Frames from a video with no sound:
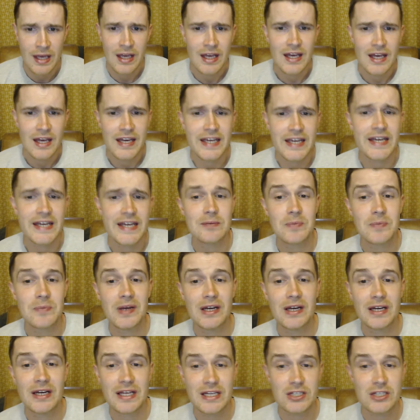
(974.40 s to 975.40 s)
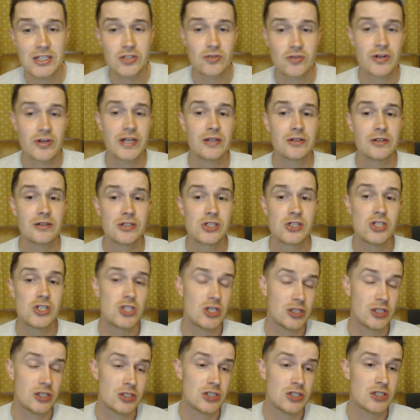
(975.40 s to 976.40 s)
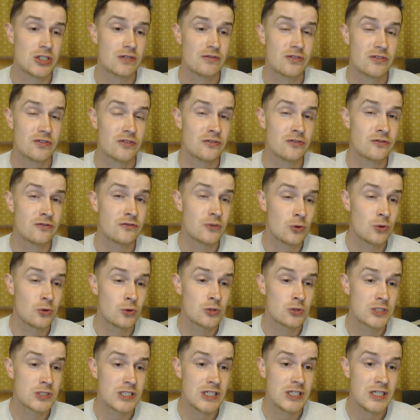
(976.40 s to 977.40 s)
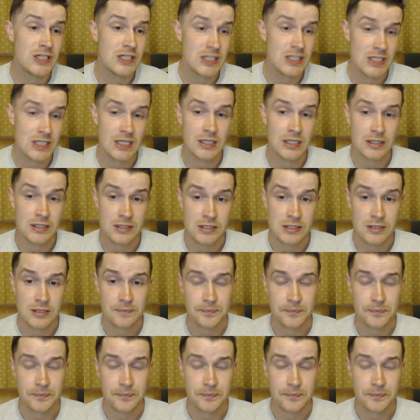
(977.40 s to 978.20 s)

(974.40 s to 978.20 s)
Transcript: He had been Israel's judge for 40 years.